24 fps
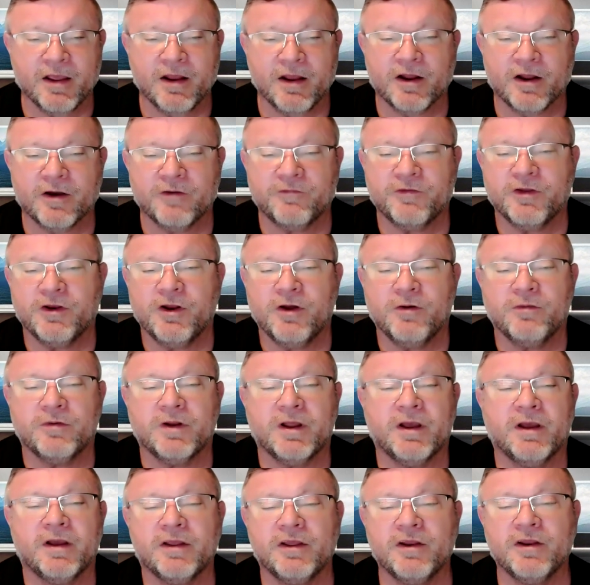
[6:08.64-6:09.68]
If you
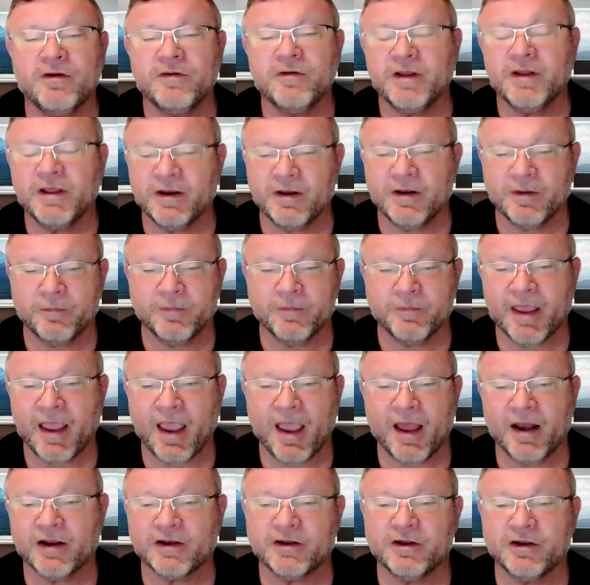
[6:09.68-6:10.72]
don't need a
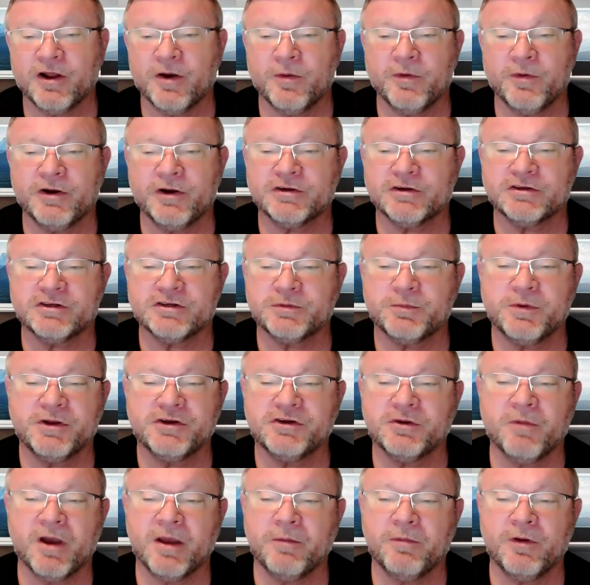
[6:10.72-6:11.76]
mechanic to know when your
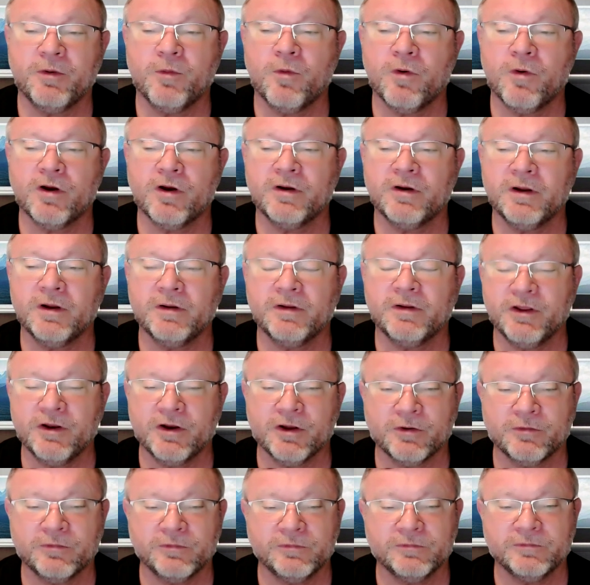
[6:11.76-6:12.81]
suspension might be worn,
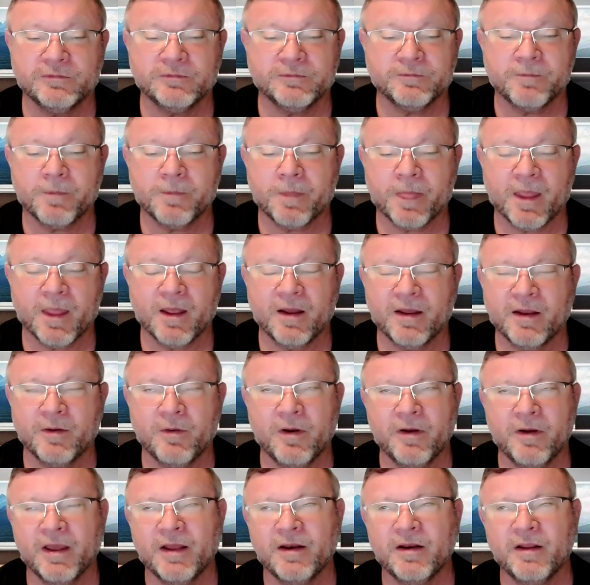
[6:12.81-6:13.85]

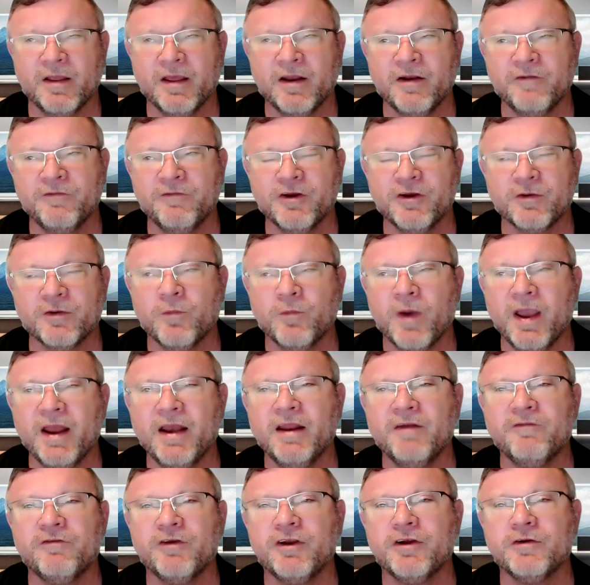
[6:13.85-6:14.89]
and if you're
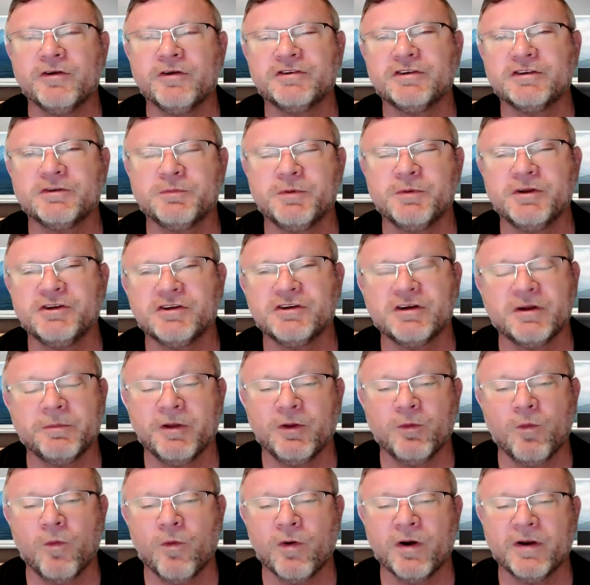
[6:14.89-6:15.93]
waiting for your suspension to
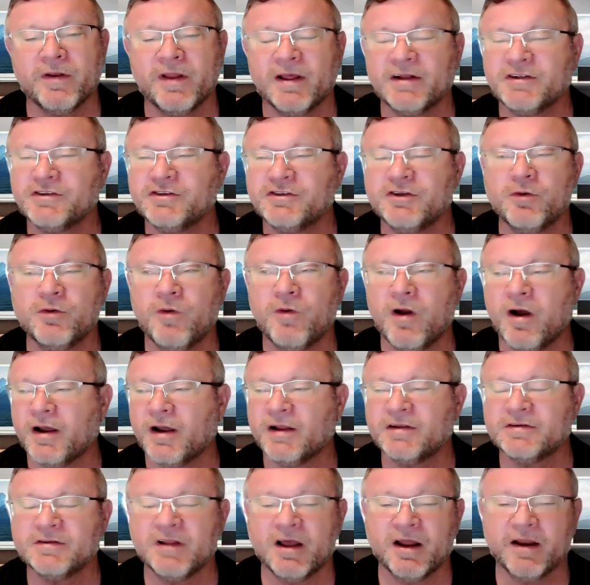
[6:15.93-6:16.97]
be worn, that's so
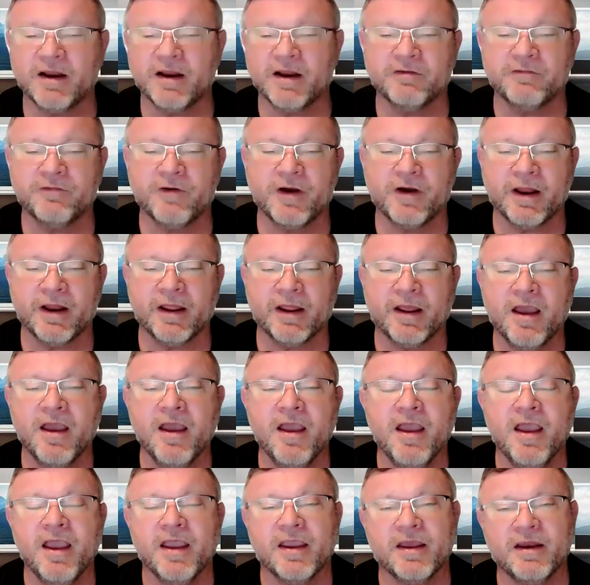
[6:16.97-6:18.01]
wrong, it's not even funny.
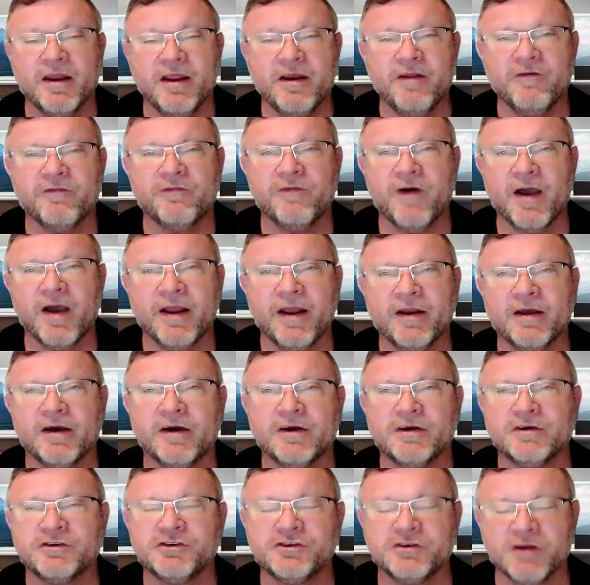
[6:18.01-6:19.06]
You need to find
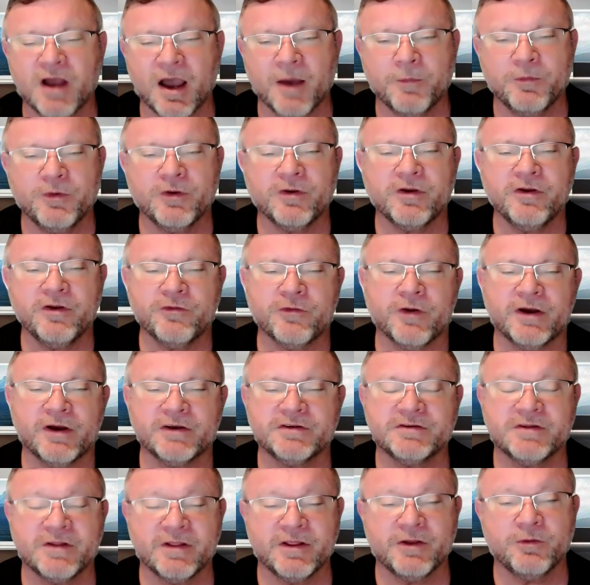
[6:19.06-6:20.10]
a shop you can
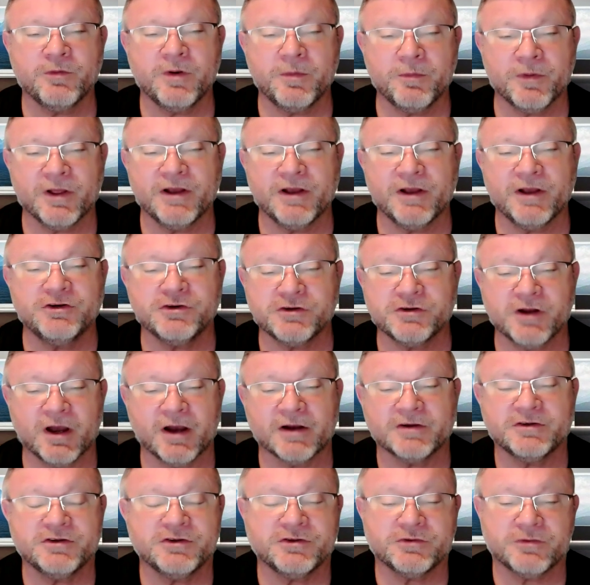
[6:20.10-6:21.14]
trust and then replace your
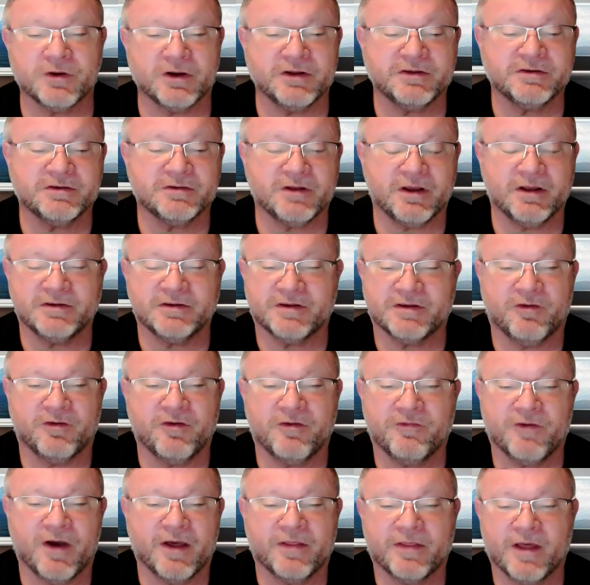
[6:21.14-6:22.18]
shocks and struts at
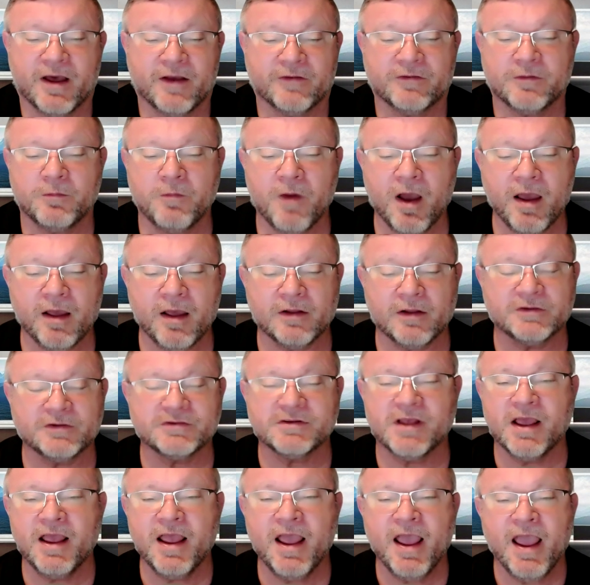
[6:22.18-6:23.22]
75,000
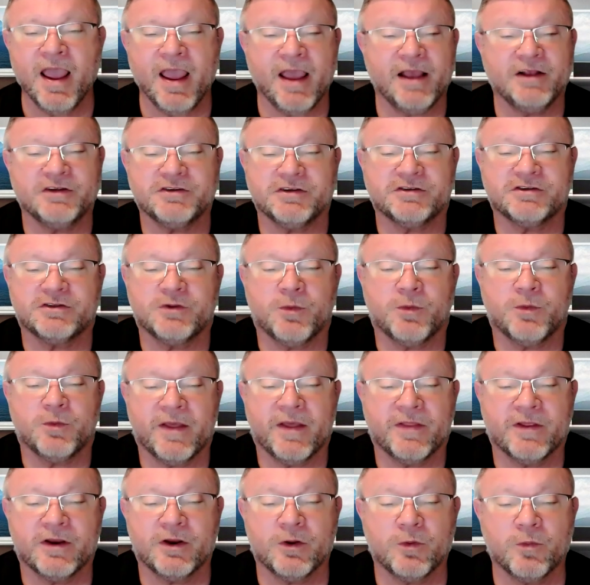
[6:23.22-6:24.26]
miles. It's just the
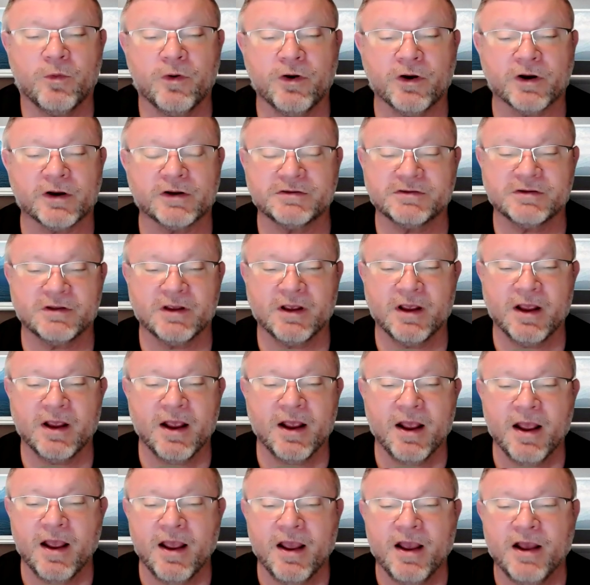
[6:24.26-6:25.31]
way that it works.
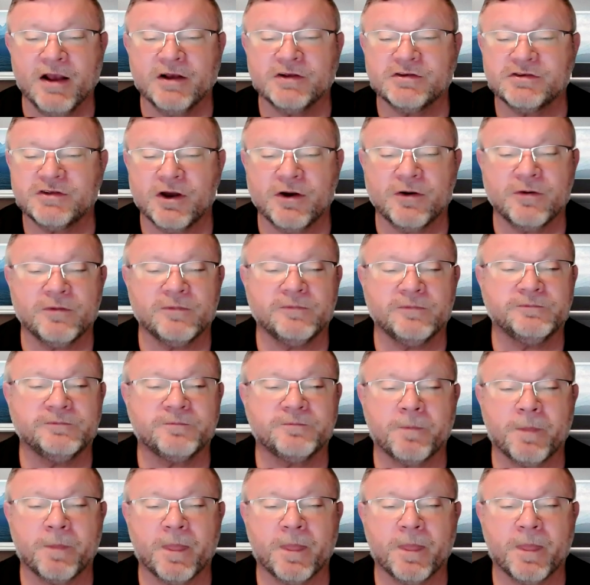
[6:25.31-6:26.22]
So,